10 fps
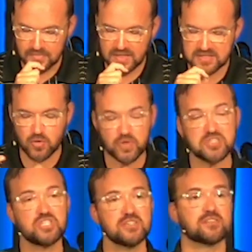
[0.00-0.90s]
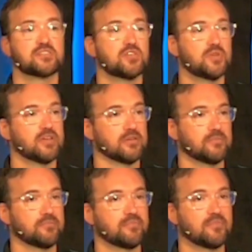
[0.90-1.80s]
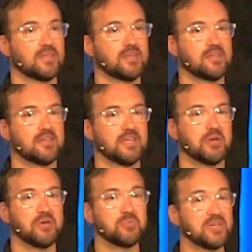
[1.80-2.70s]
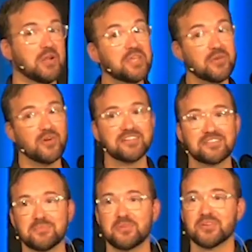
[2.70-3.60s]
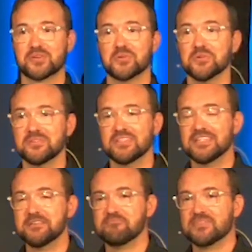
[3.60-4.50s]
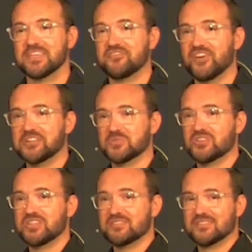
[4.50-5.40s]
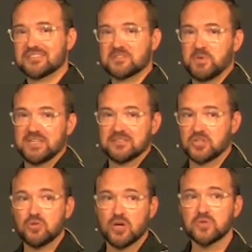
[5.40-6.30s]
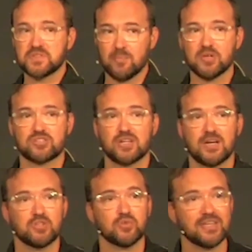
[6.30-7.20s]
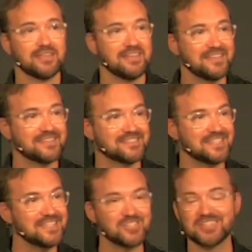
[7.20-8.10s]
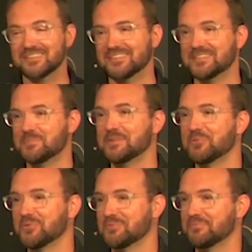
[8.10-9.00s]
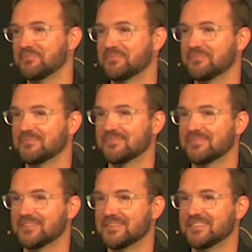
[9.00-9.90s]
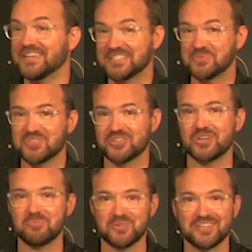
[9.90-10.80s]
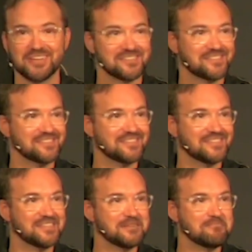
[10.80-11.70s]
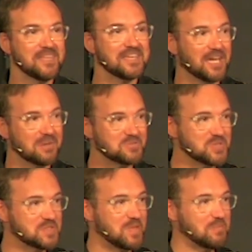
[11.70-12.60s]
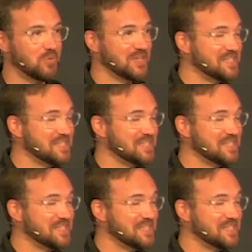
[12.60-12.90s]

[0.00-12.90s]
And so what does Jesus do here? Well, we don't get right to the miracle. In fact, what Jesus spends who knows how much time doing is teaching his people. That's what the shepherd does. He comes to his people and